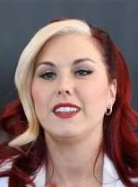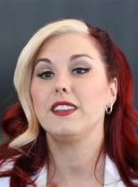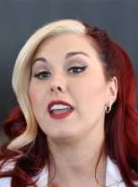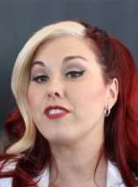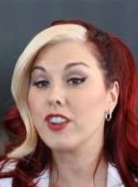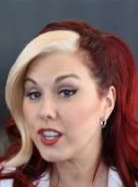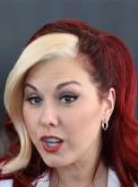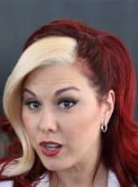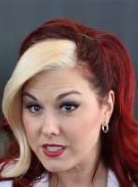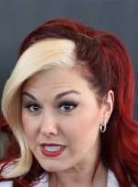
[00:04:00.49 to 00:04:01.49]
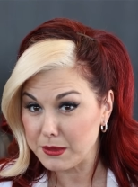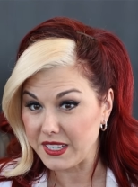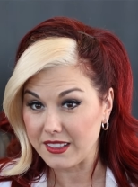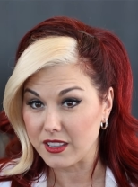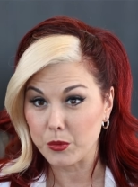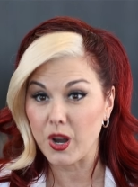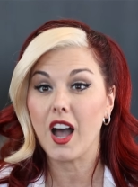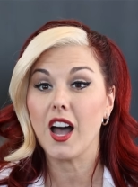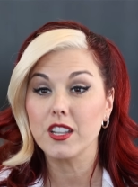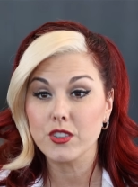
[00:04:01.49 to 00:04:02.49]
Never occurred to me that there were
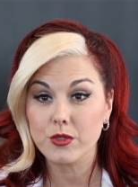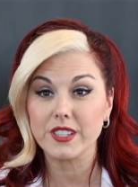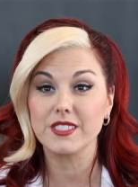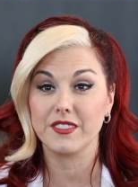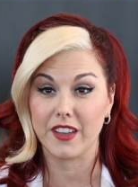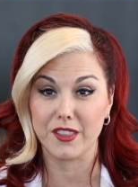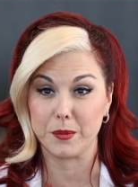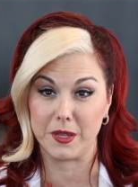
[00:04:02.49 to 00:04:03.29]
hundreds of other